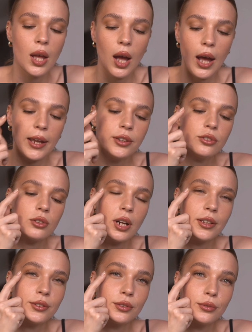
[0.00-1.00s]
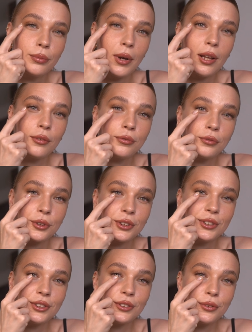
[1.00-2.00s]
I tried 12,
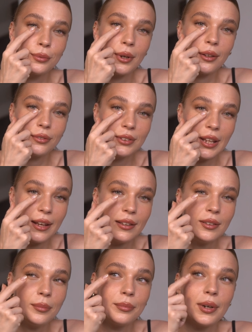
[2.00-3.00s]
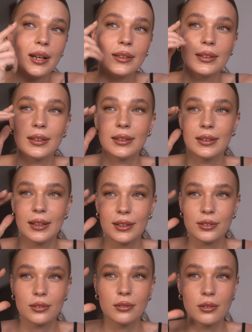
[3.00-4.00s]
14, 12, 10, but it
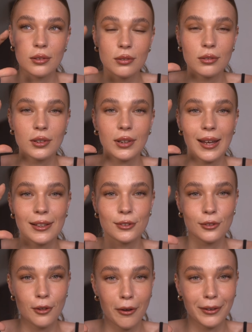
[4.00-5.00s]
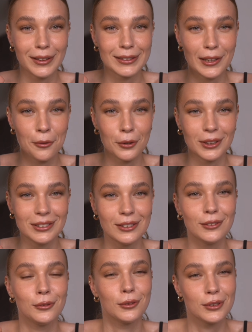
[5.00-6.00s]
doesn't look as long as I want.
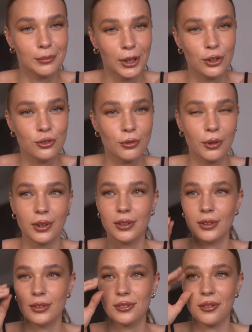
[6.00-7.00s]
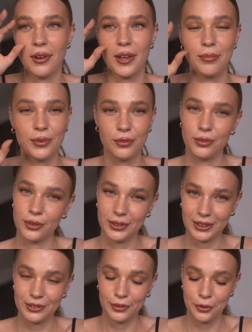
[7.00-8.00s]
It looks much shorter, so I prefer
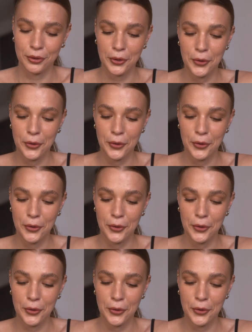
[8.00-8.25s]
this look.